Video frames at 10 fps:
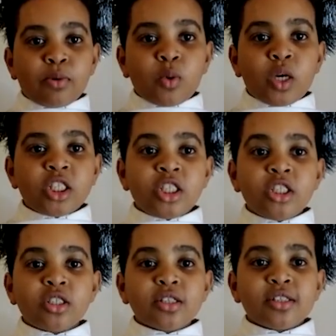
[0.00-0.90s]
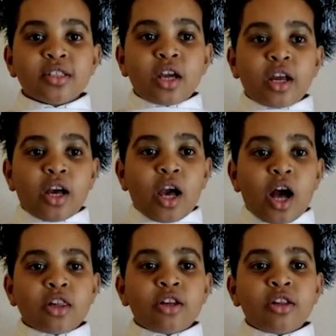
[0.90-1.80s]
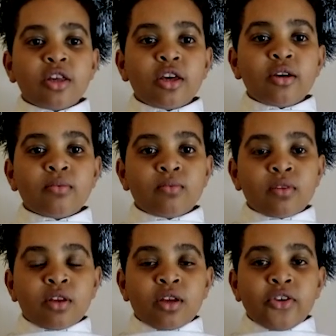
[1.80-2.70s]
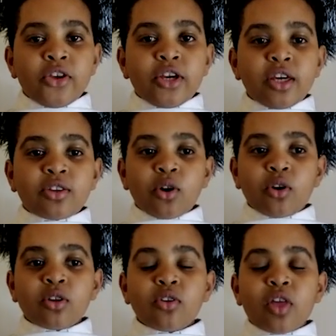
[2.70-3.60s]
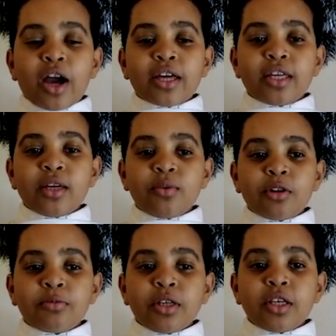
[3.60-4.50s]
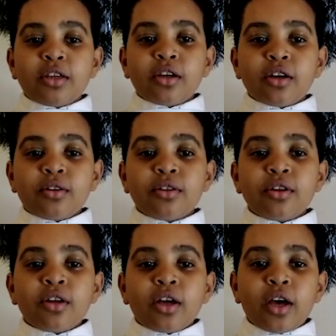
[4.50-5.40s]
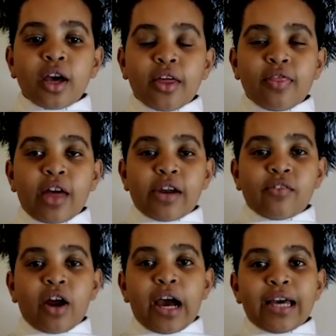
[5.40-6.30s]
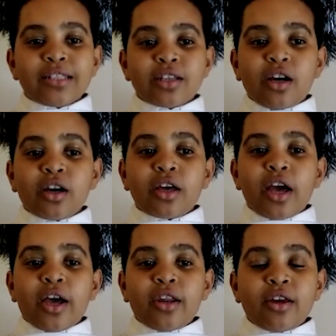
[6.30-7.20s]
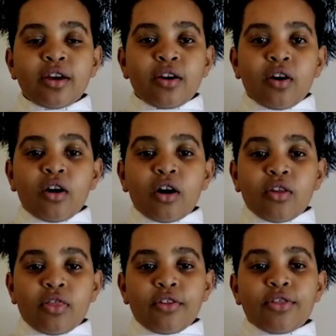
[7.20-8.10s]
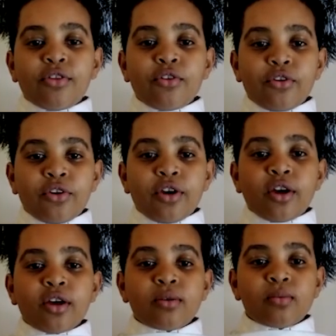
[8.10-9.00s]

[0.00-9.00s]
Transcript: what Jesus said in Galilee? He told you that he would be killed and then rise again on the third day.